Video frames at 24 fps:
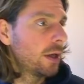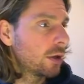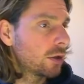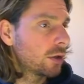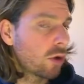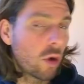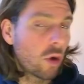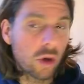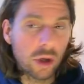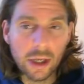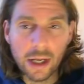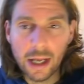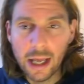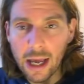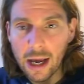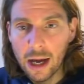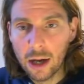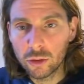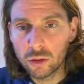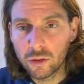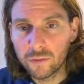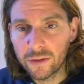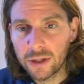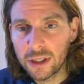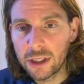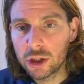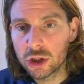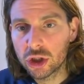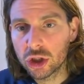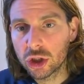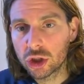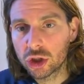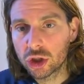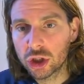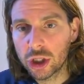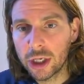or out of
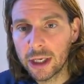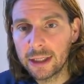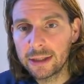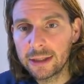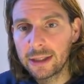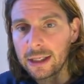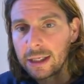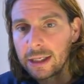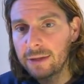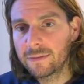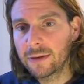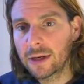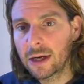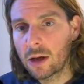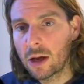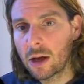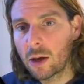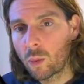each trade, even